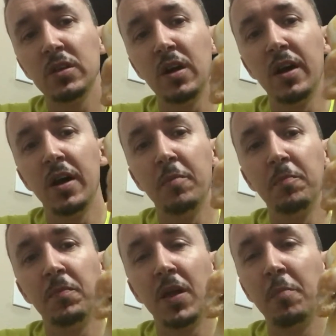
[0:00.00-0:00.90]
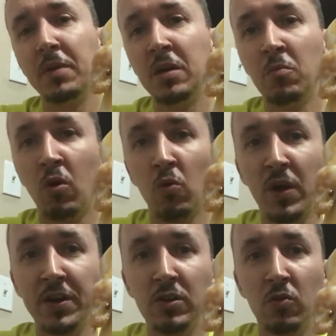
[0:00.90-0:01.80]
I'm being more
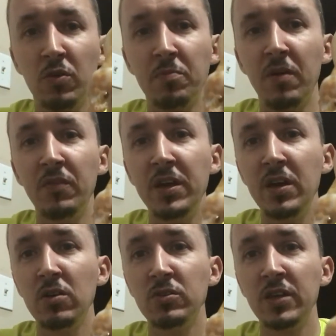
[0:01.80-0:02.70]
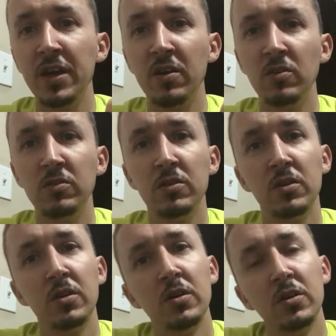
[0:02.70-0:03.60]
regular with my videos now.
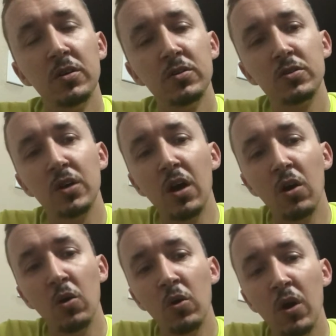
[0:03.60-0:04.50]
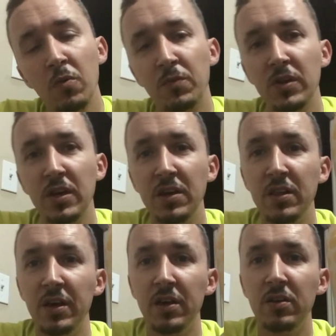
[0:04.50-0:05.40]
So hopefully
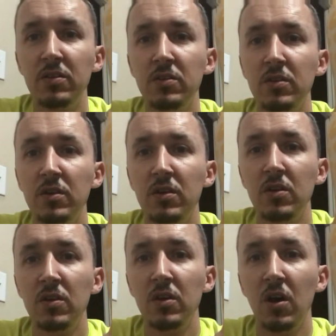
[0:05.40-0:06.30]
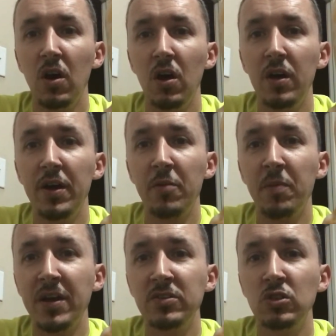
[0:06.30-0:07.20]
that
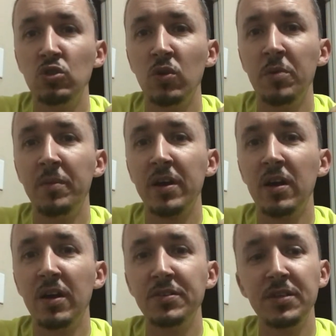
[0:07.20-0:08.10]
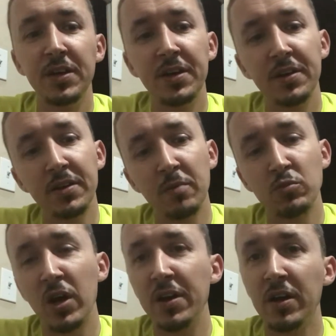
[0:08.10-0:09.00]
everybody's enjoying my content, and I'm
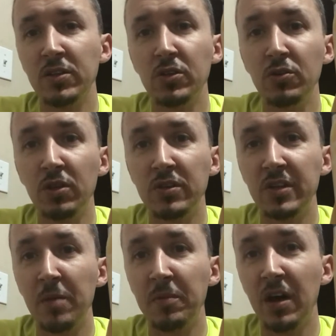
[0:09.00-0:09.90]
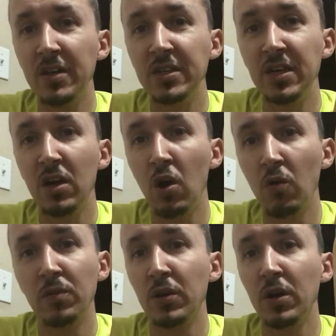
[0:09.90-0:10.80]
trying not to do the same content
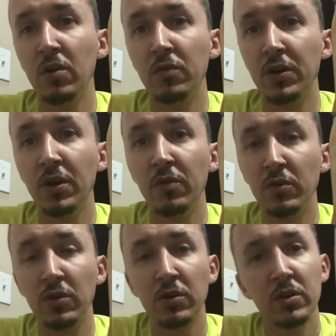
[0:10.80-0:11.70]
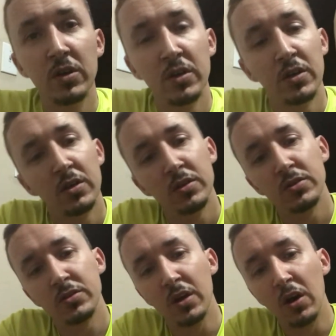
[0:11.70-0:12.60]
over and over and over.
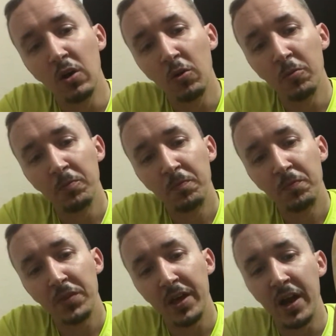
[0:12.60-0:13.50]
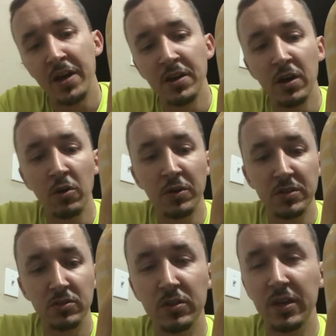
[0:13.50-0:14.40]
So, and I know
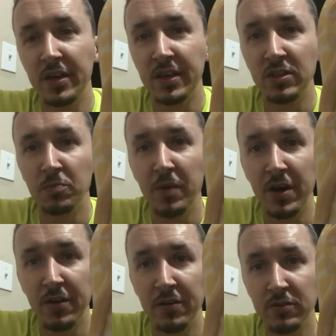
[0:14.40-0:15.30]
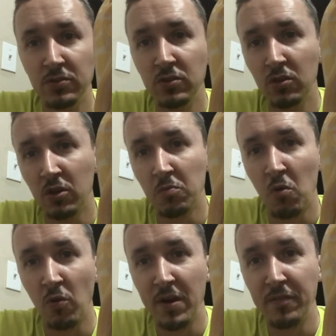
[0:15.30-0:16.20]
it gets better and you learn
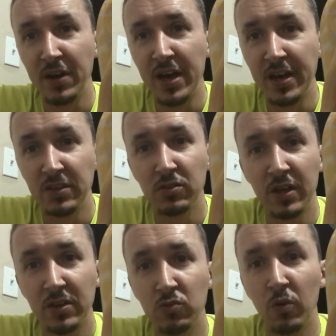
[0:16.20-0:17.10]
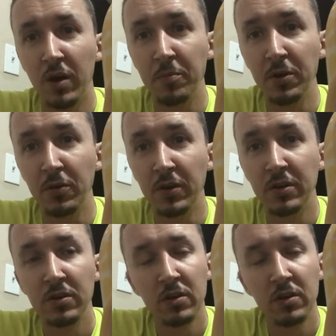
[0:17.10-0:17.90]
more every day. So that's what I'm doing.